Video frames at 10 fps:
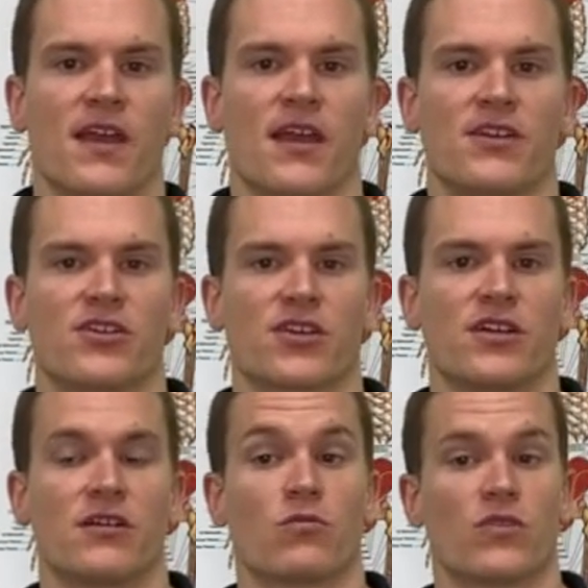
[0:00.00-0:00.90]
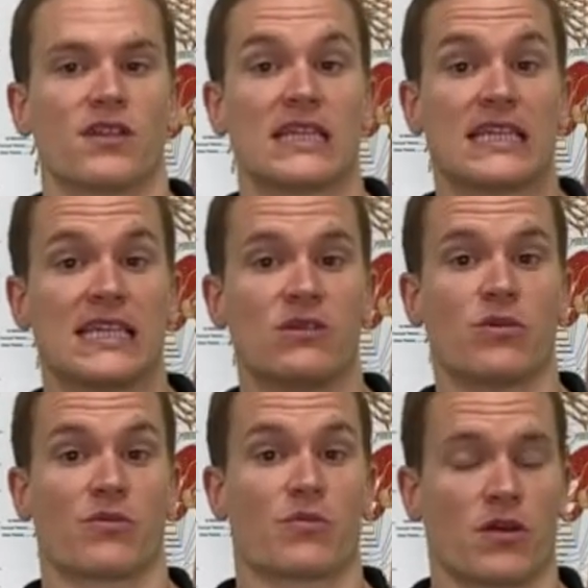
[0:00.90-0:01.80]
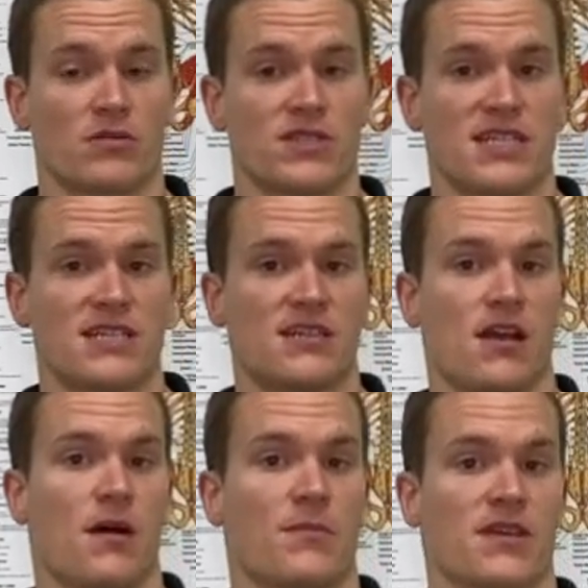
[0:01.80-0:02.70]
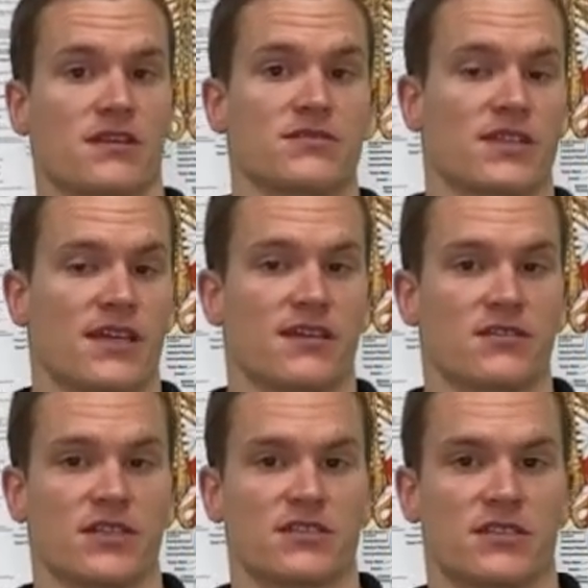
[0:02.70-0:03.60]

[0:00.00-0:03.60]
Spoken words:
and you're going to really lead with protein, upping those calories.